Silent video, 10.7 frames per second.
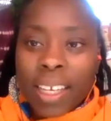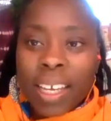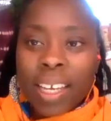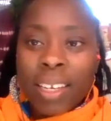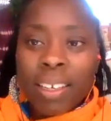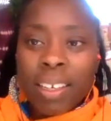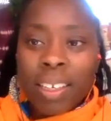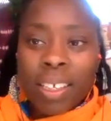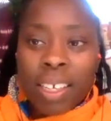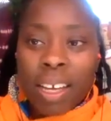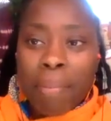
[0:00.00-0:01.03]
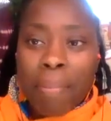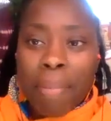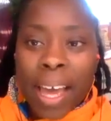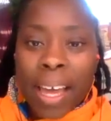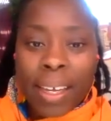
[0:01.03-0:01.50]
and come
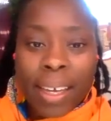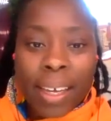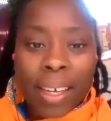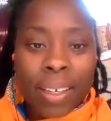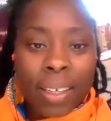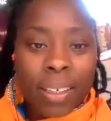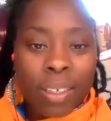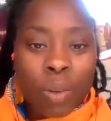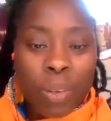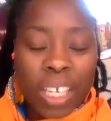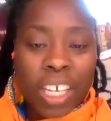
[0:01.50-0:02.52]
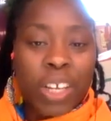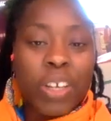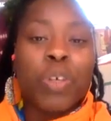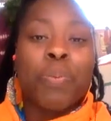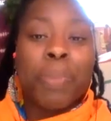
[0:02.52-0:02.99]
back and so we can hear
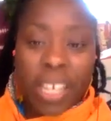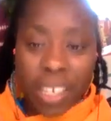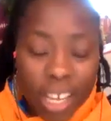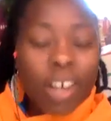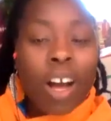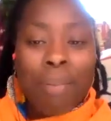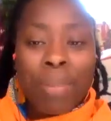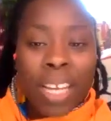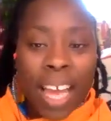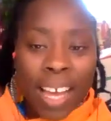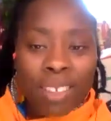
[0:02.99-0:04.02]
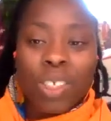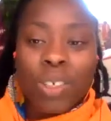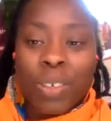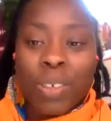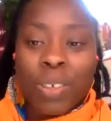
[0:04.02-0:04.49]
you, but I'm going to ask
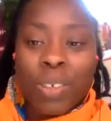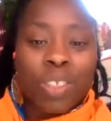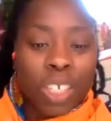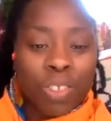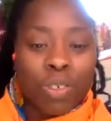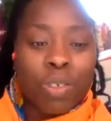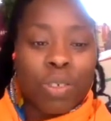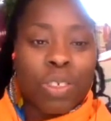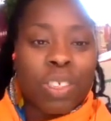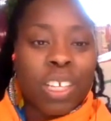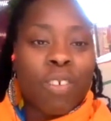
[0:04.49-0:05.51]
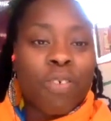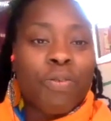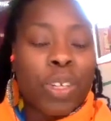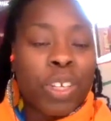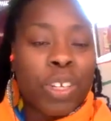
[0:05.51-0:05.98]
you again to introduce
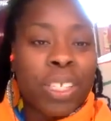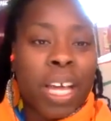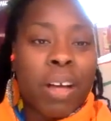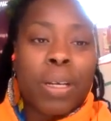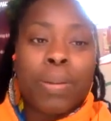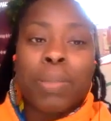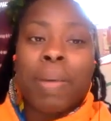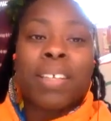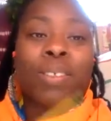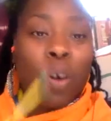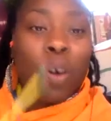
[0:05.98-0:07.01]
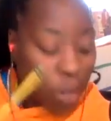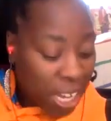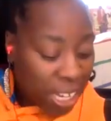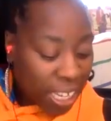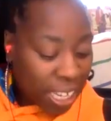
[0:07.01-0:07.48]
yourself when your sound comes back.
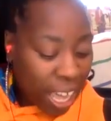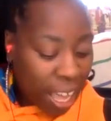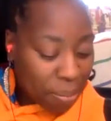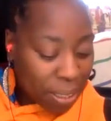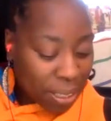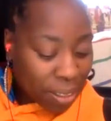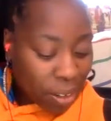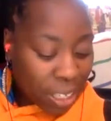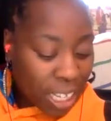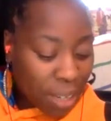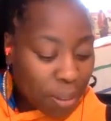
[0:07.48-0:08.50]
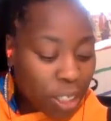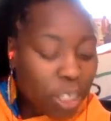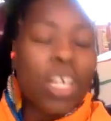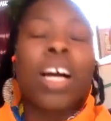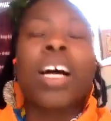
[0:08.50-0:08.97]
So,
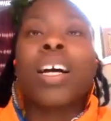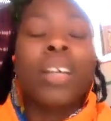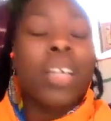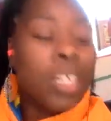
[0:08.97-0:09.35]
so